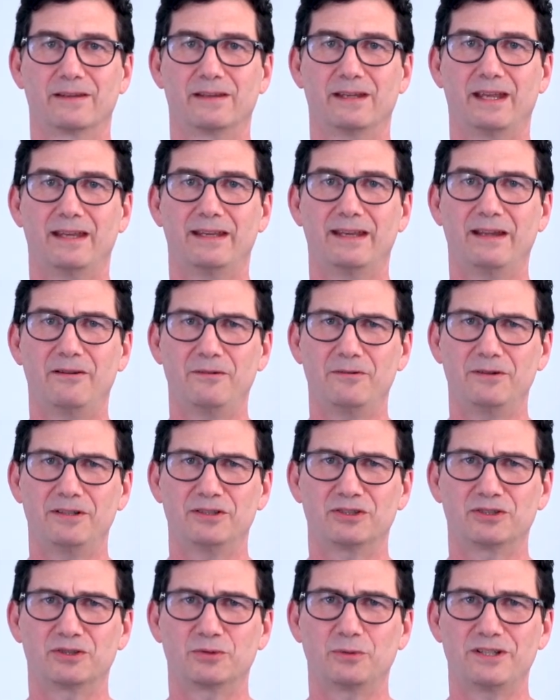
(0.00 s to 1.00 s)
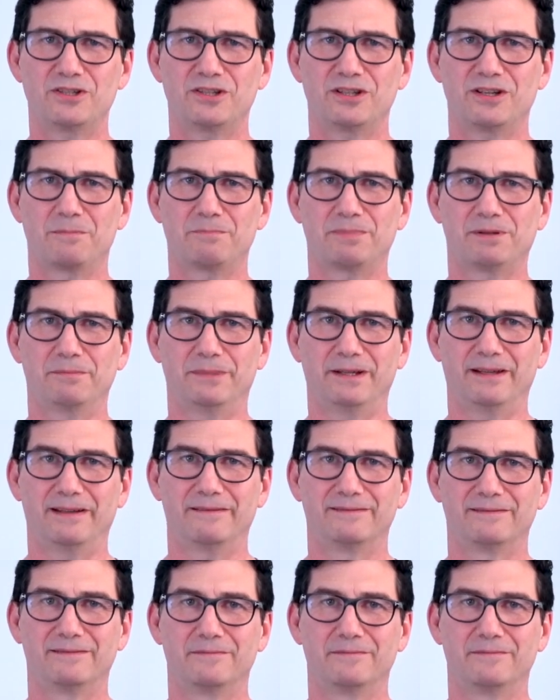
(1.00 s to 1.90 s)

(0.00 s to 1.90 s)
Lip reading: Okay, now I want to switch it up a bit.